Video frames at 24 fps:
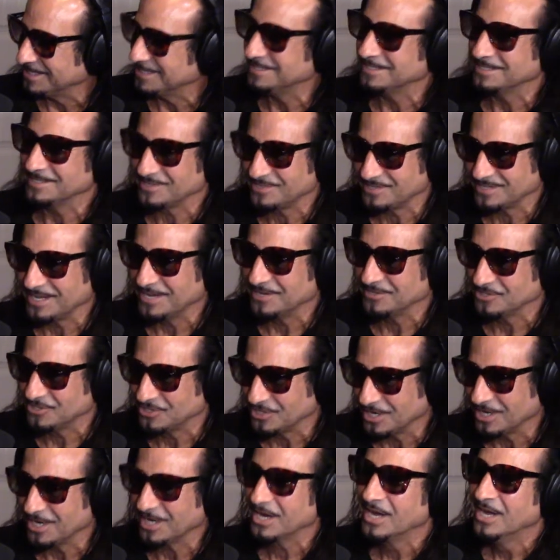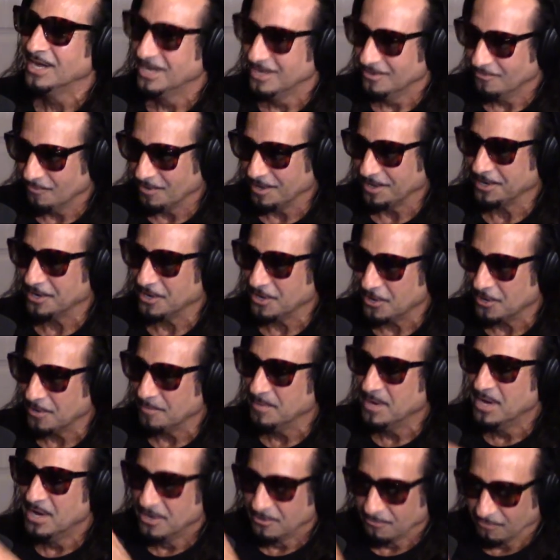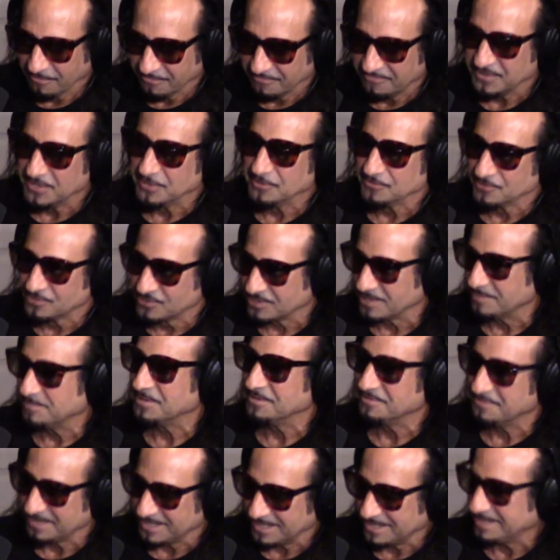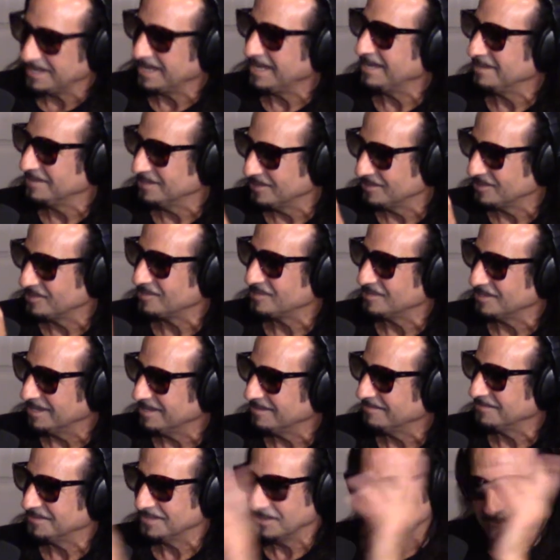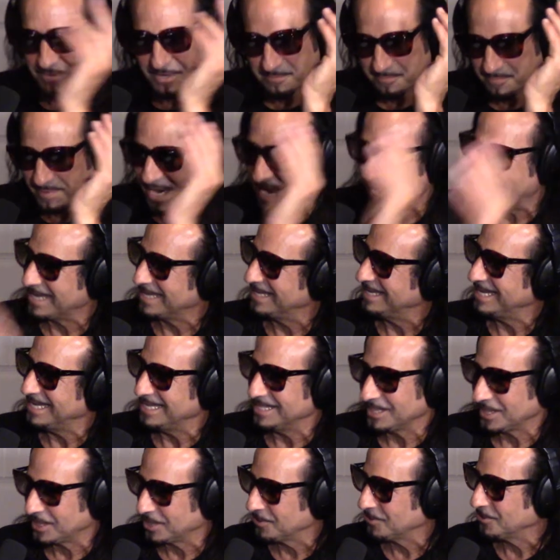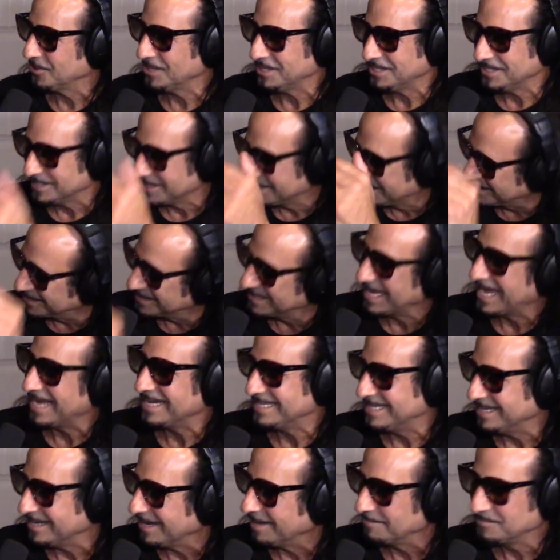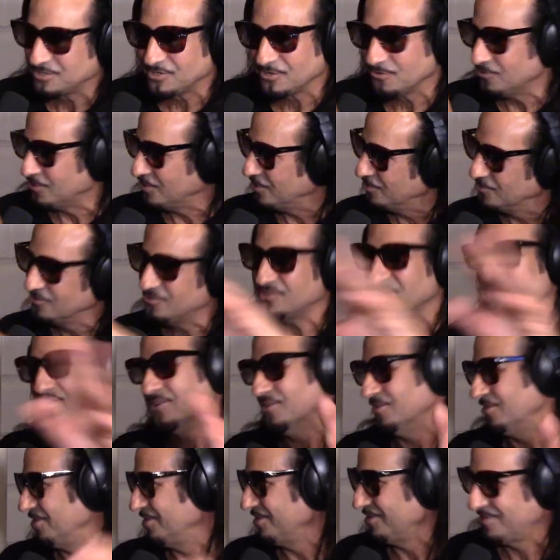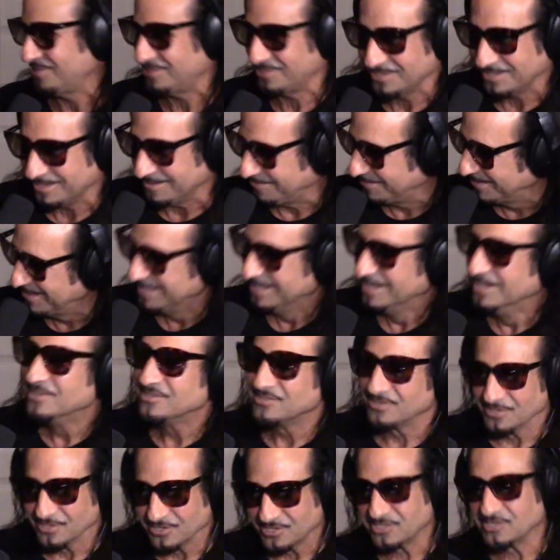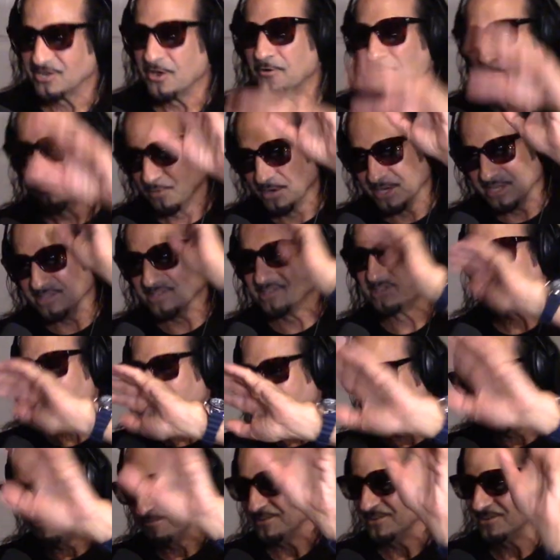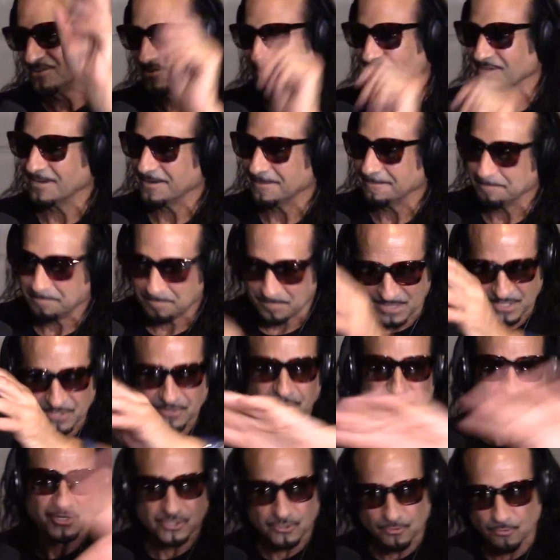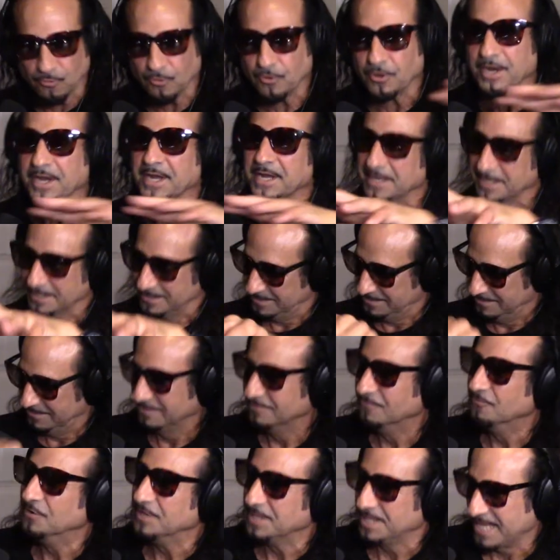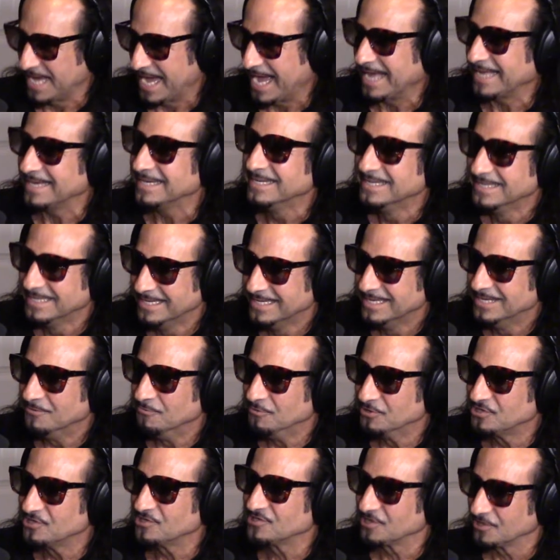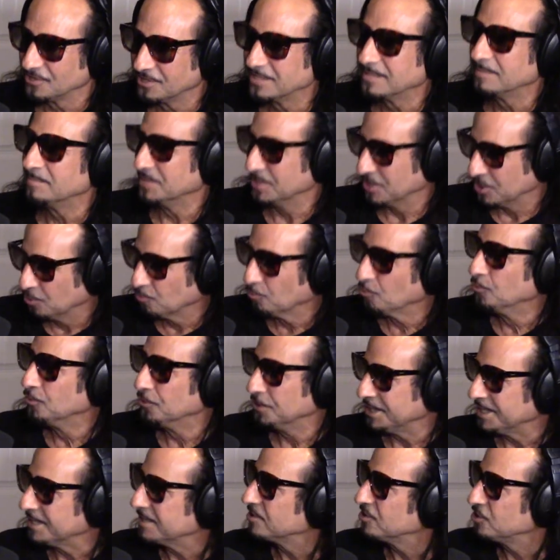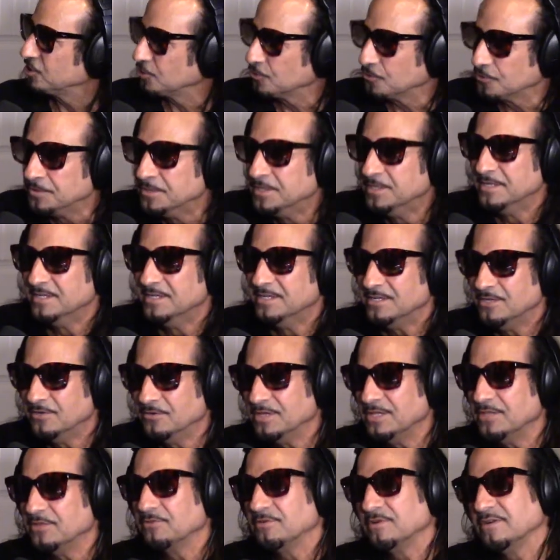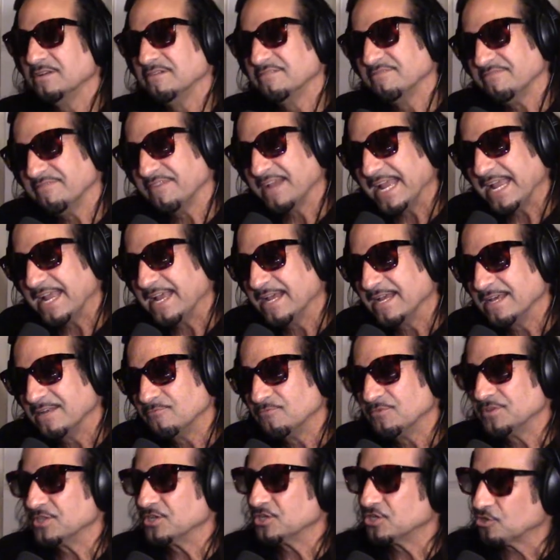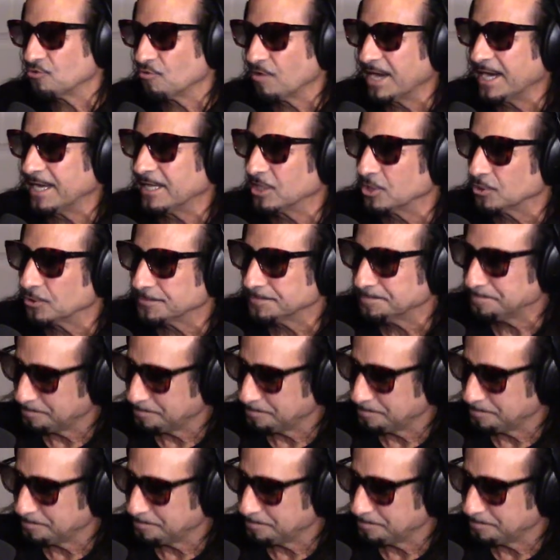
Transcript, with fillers: did a sound check, went home, reviewed some of the Van Halen stuff, and then went back at eight thirty and did that gig. I'm so used to all this stuff. So the Stonebreed stuff is, um, you know, the touring with that, which is a little bit grueling because you're, you're either in a van with a trailer